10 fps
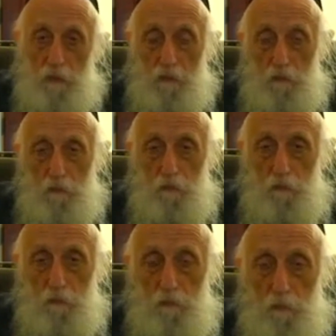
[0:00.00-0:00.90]

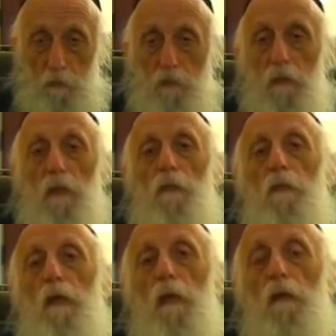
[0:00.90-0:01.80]
is the
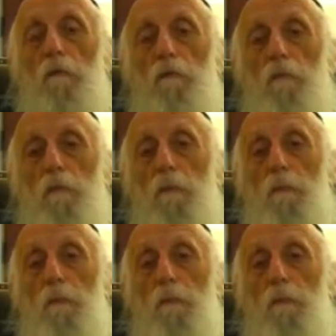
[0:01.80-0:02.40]
result of